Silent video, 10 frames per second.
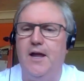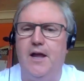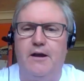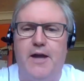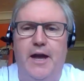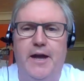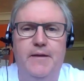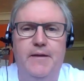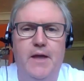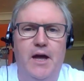Okay,
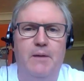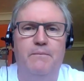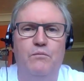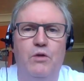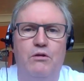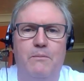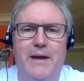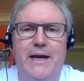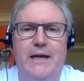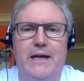welcome
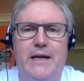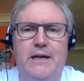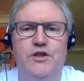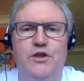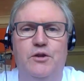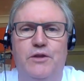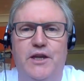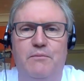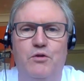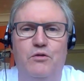back to the
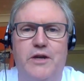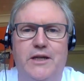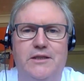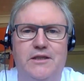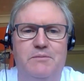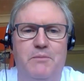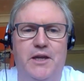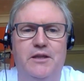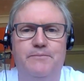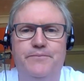more Kingston
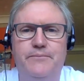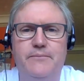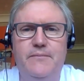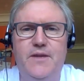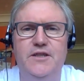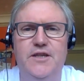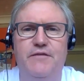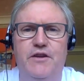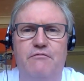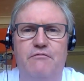Smith
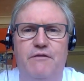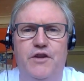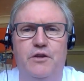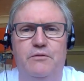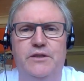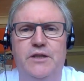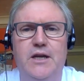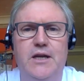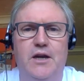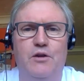David Reviews
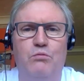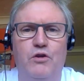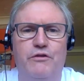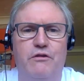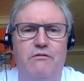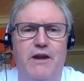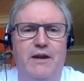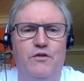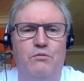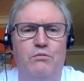wander
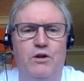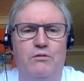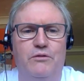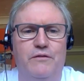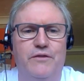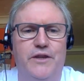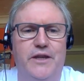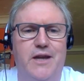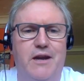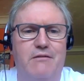around the world of
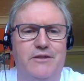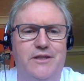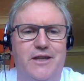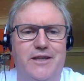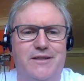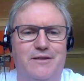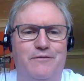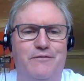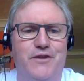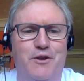the current state
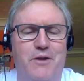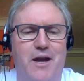of UK